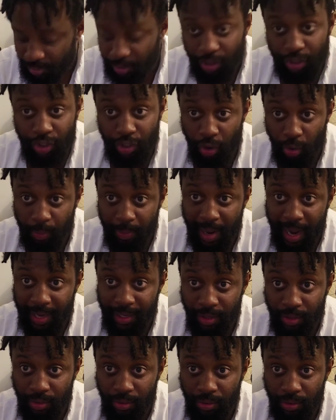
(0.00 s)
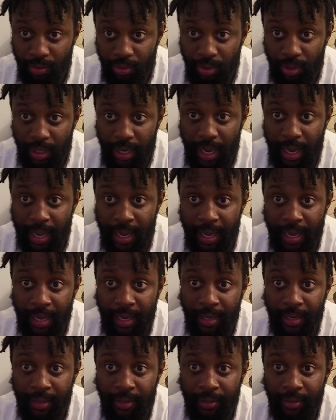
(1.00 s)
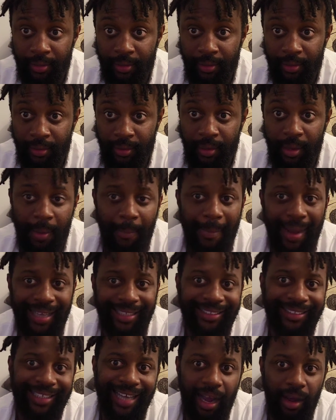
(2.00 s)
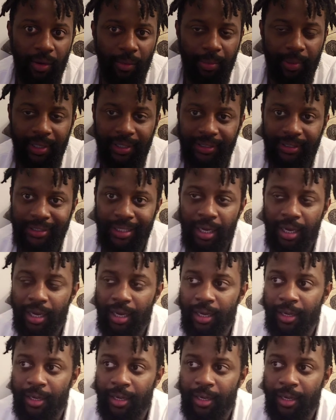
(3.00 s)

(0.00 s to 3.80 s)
The soap I use and my scalp. It's